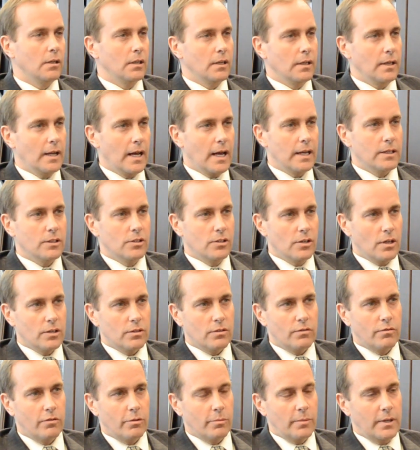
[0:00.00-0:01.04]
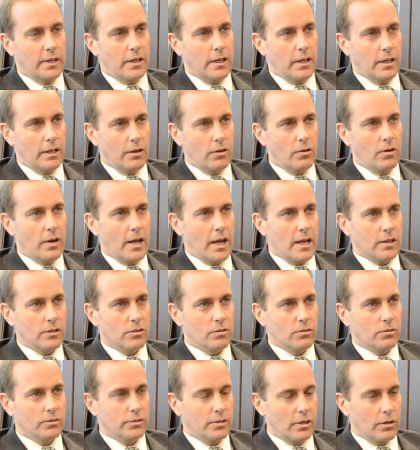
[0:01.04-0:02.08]
not just from an
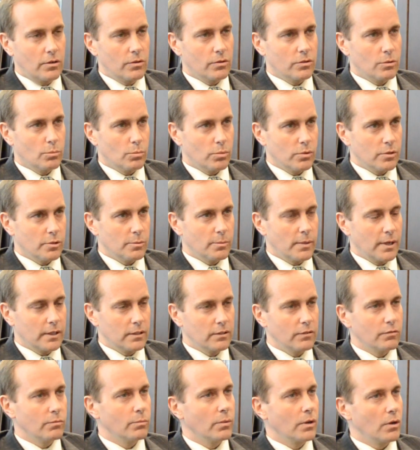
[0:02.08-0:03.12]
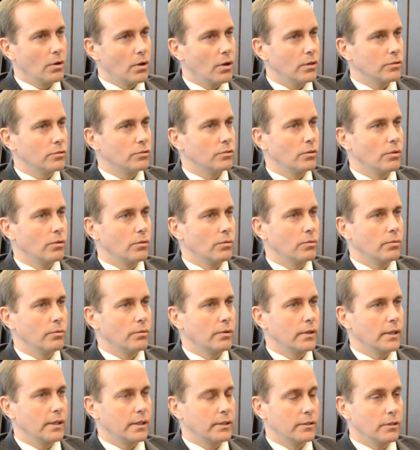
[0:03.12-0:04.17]
international terrorism perspective, but also
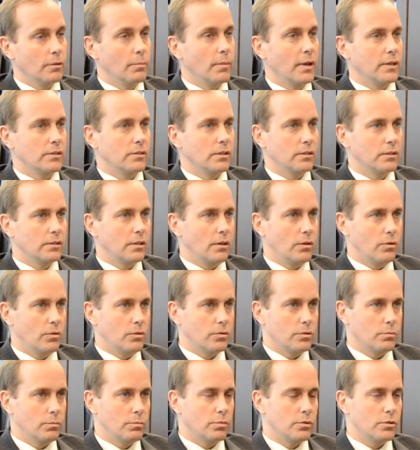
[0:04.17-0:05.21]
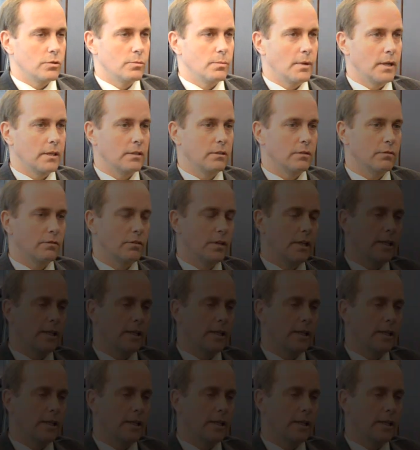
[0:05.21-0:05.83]
a domestic terrorism perspective.